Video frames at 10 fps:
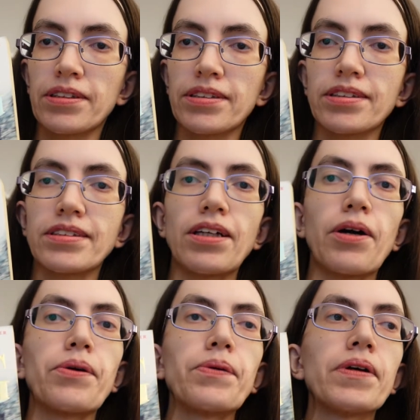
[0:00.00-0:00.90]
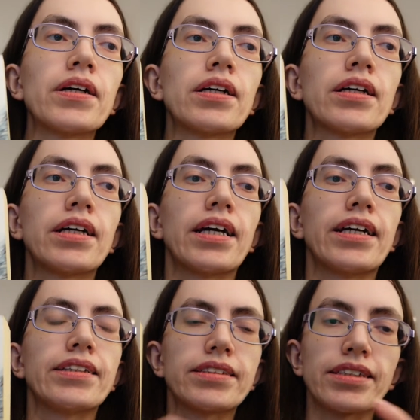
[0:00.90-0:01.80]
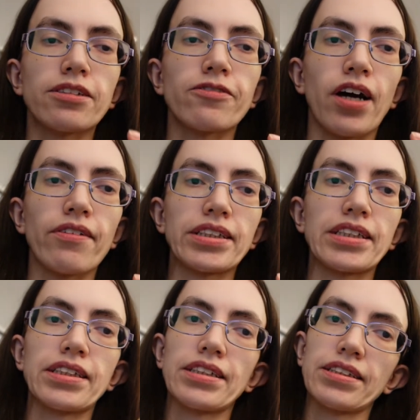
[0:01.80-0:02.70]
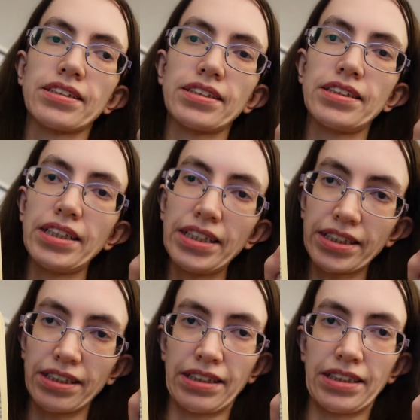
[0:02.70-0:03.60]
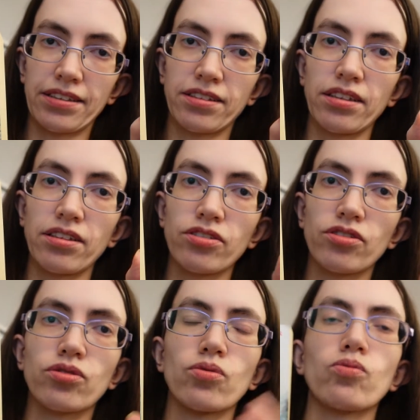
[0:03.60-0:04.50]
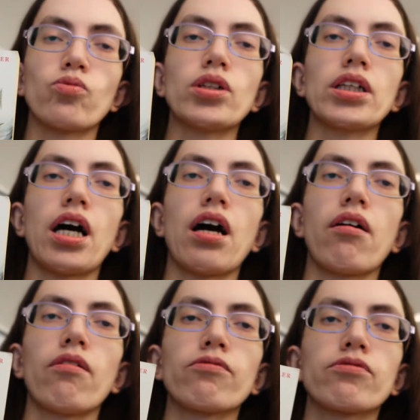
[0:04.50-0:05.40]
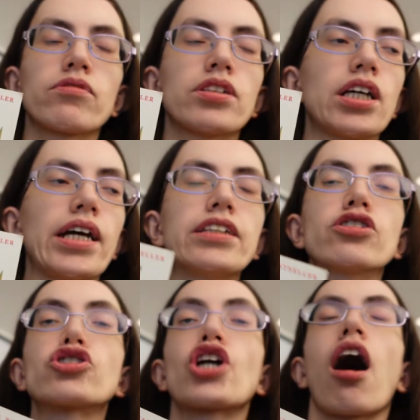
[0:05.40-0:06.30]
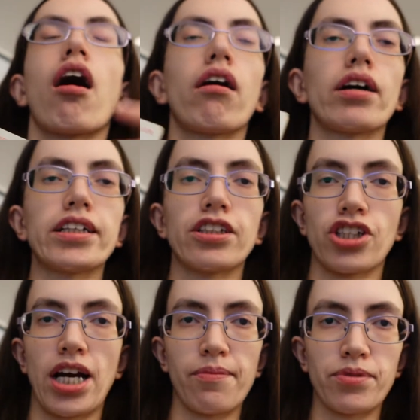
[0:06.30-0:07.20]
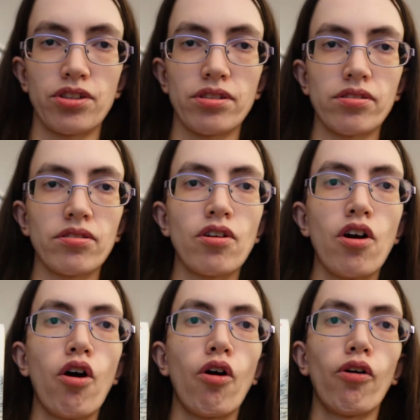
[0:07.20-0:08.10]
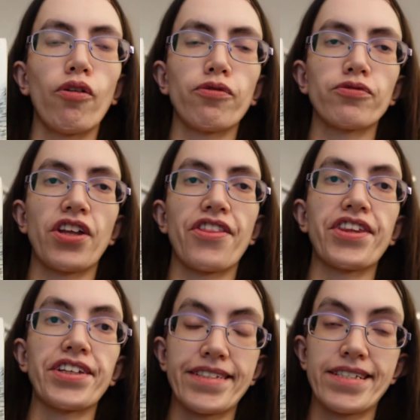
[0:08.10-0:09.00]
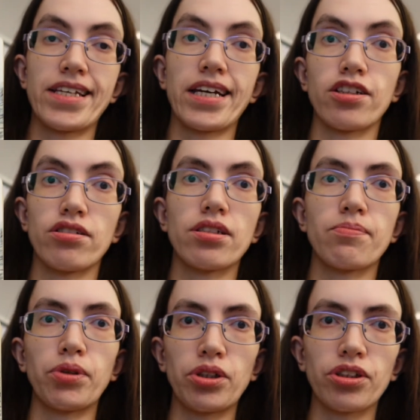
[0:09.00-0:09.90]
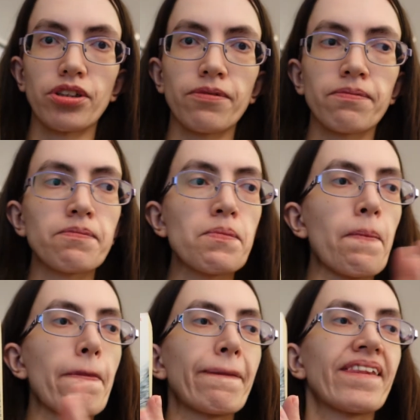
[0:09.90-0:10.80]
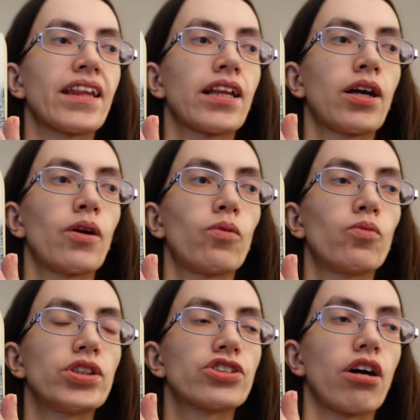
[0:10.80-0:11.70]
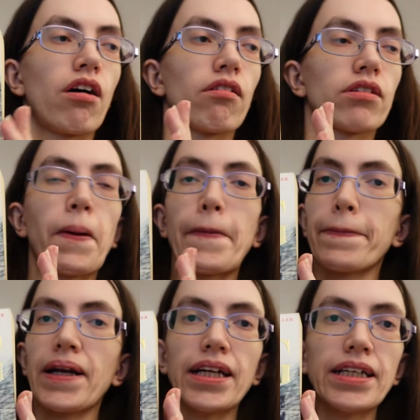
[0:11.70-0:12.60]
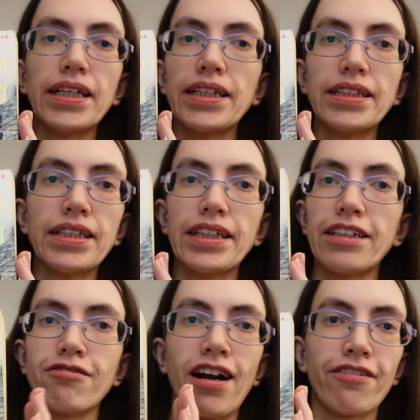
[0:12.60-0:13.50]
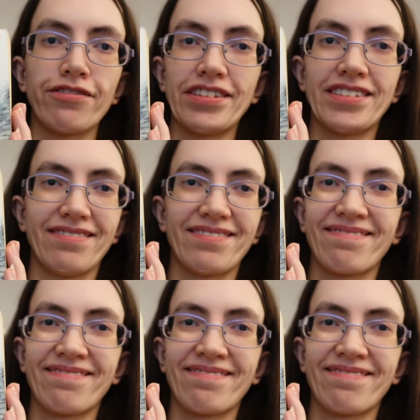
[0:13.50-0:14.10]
So instead of having little excerpts, we have entire chapters of the second book, which are completely irrelevant